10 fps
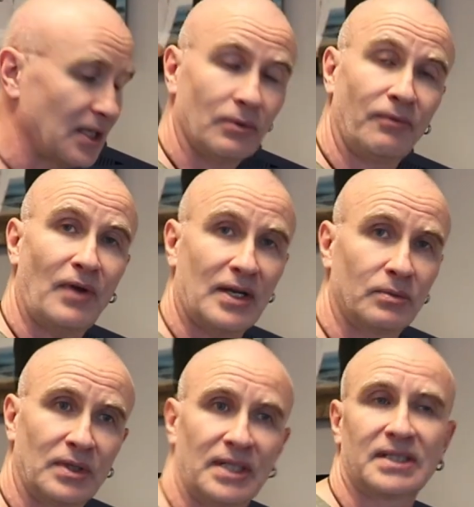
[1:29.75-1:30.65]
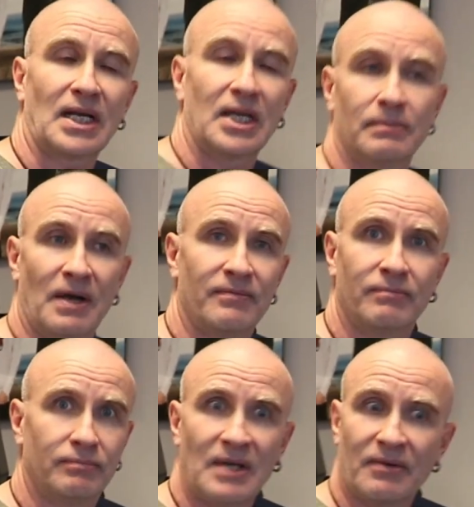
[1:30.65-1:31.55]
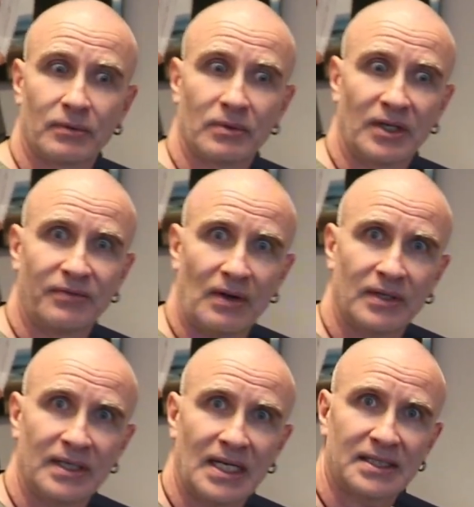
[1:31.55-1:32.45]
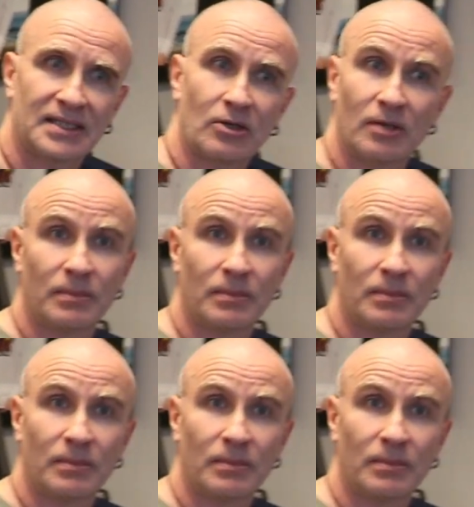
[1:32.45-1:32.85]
and in fact with this item I've never really found it necessary,